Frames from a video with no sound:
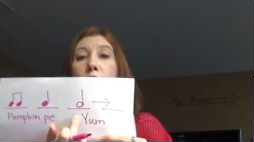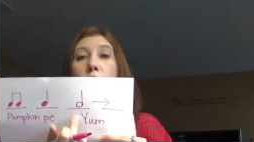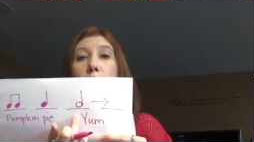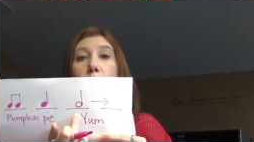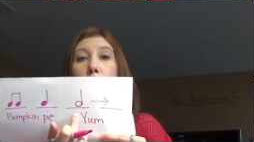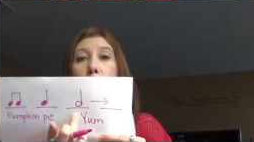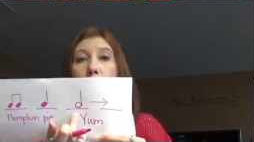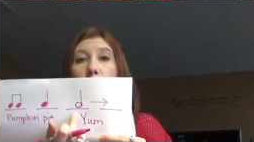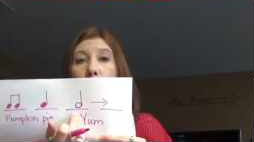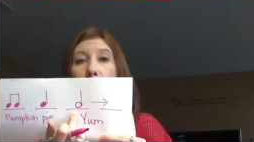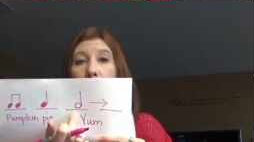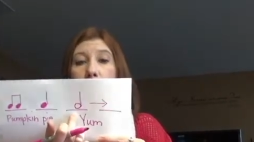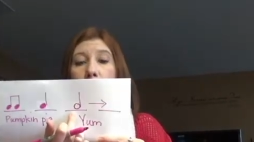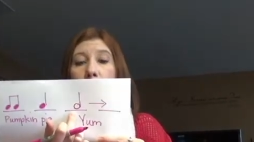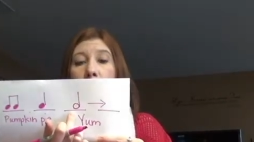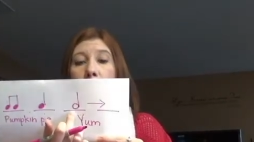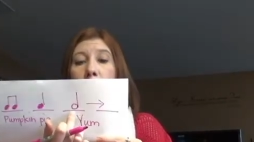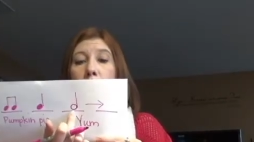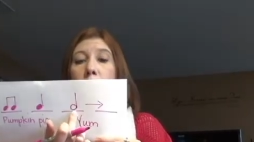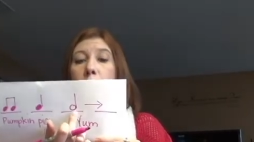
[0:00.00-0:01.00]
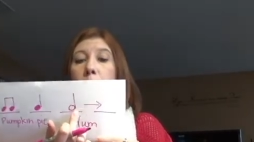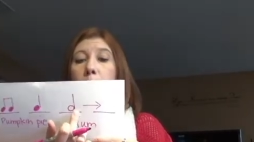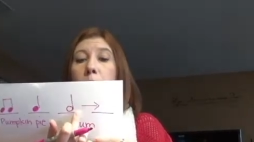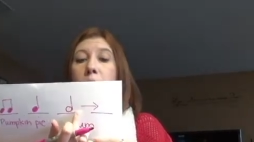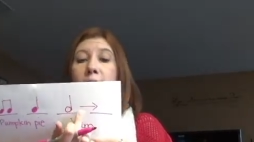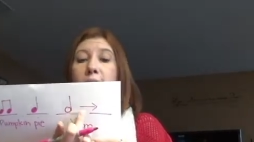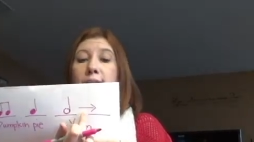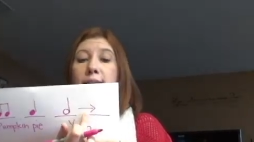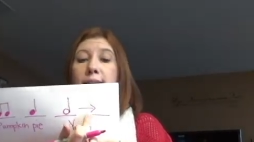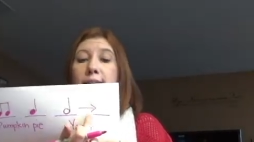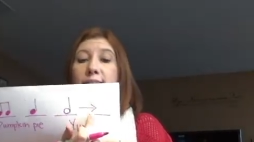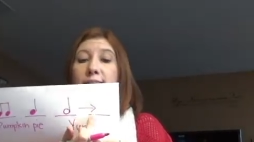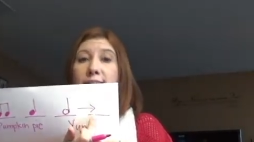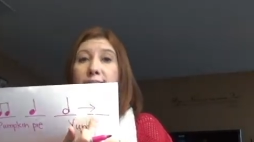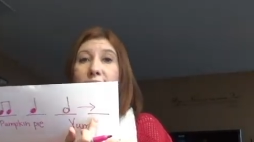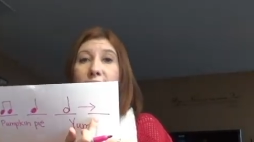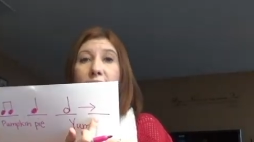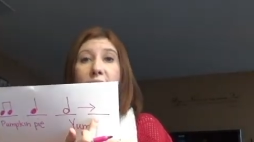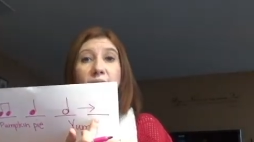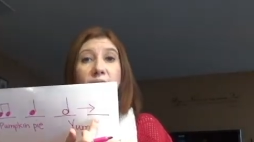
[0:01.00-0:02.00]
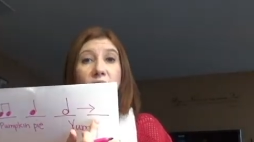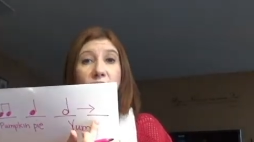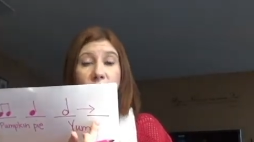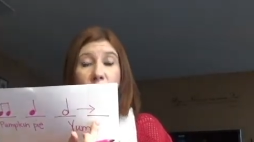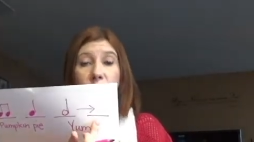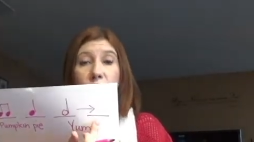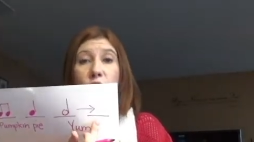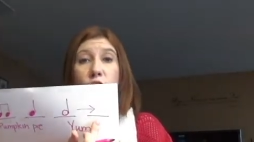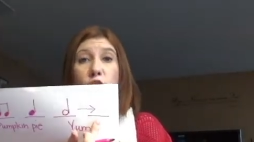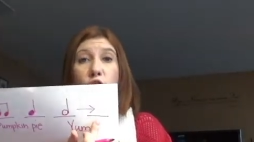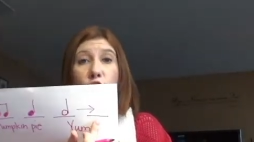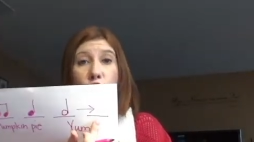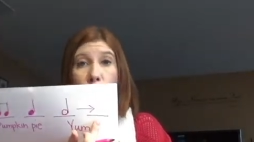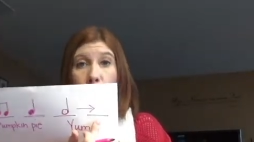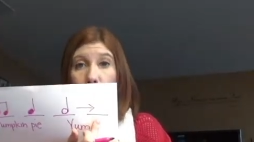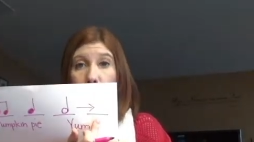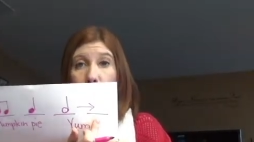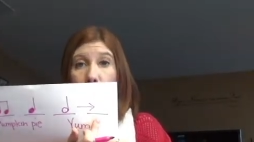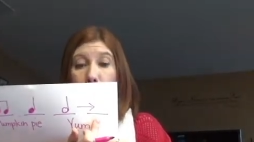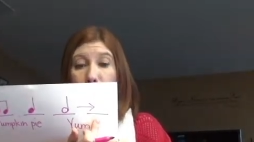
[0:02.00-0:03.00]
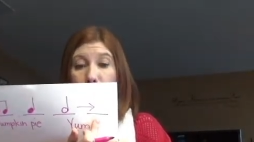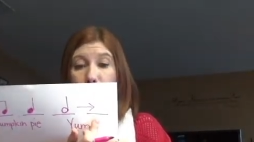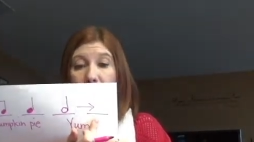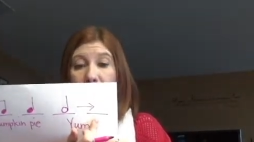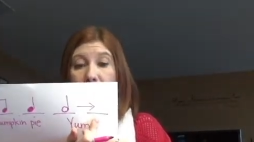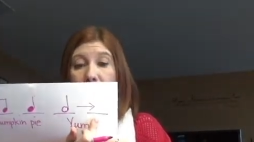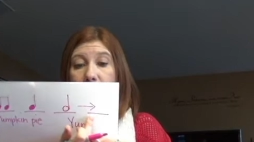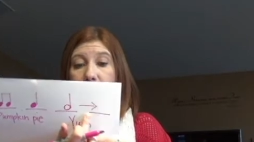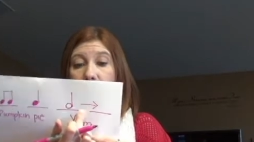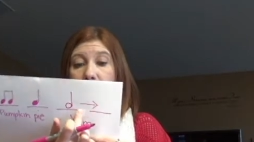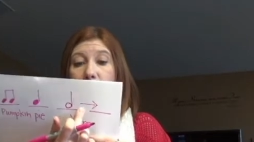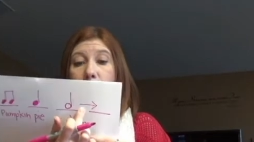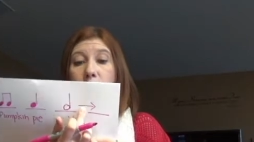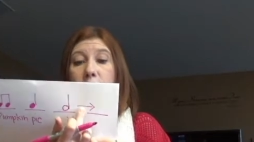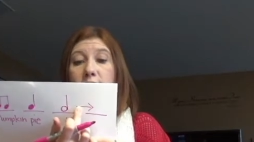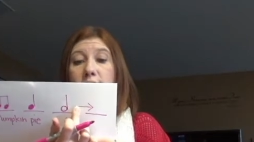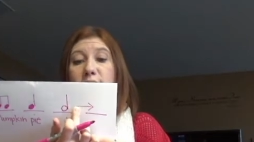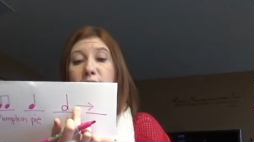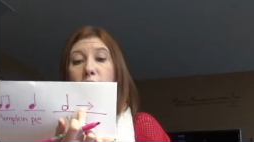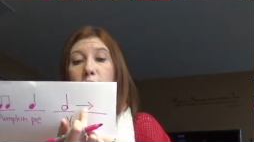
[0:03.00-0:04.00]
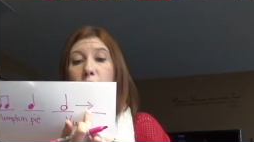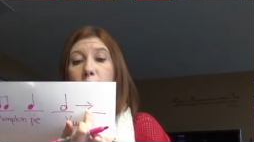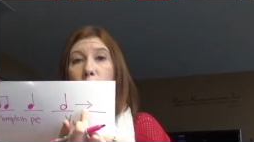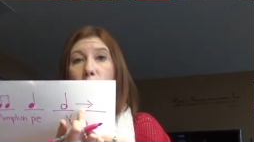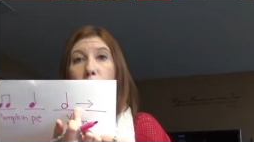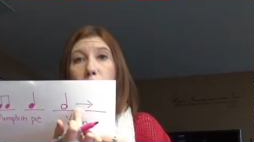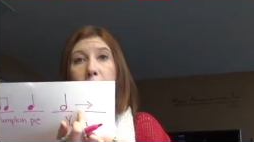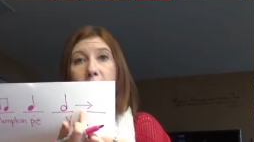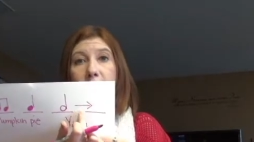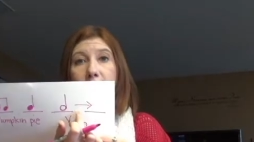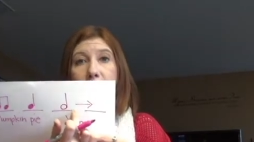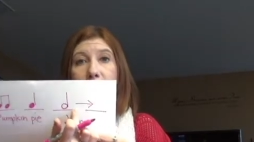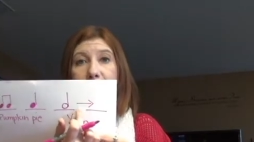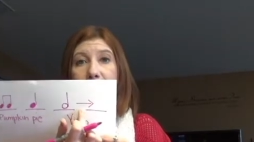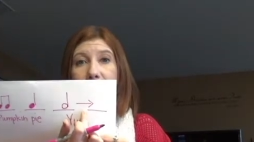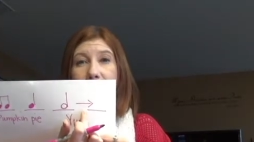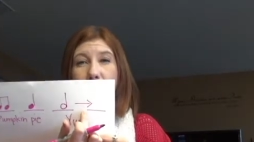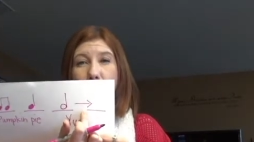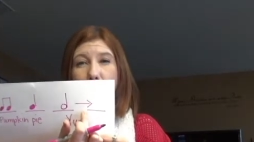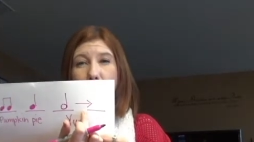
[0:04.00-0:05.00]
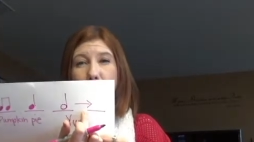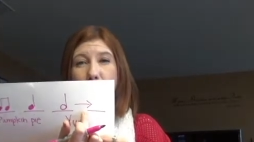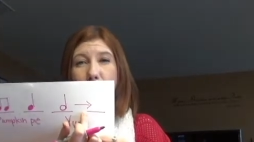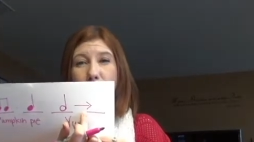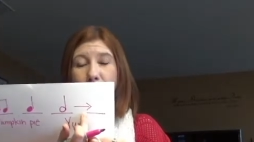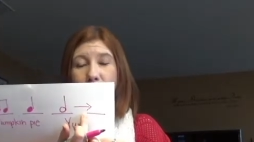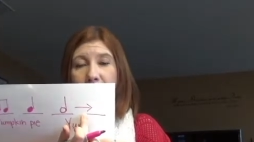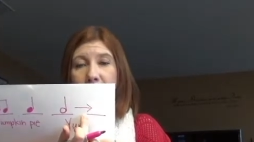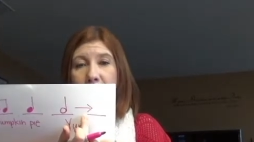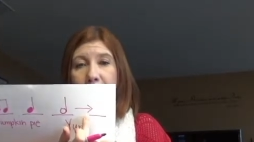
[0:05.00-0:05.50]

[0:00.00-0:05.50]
note, but it extends for two beats. So see how I wrote that little arrow?